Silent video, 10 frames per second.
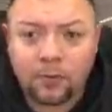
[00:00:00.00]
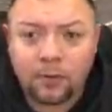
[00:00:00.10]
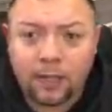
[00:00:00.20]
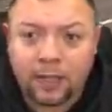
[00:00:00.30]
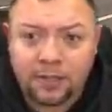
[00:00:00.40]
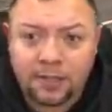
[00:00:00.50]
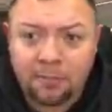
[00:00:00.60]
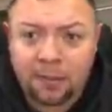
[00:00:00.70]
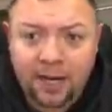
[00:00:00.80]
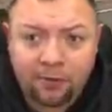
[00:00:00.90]
in
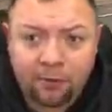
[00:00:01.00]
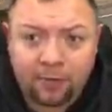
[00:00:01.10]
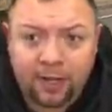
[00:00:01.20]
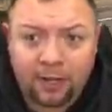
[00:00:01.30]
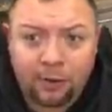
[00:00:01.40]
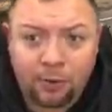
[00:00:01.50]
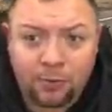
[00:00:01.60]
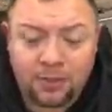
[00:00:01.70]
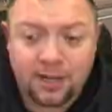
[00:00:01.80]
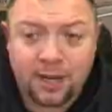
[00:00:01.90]
some of my other
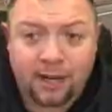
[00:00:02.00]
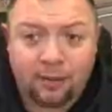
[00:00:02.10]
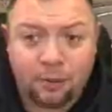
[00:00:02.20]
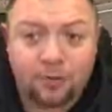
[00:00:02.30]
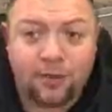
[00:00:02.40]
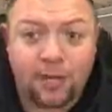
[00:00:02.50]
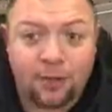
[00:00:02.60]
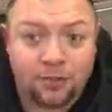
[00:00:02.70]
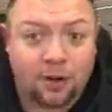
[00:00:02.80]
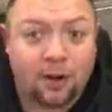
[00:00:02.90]
videos, and those
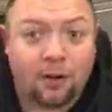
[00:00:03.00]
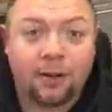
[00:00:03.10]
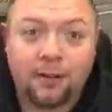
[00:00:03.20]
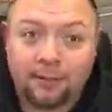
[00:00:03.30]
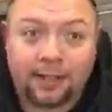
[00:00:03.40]
videos are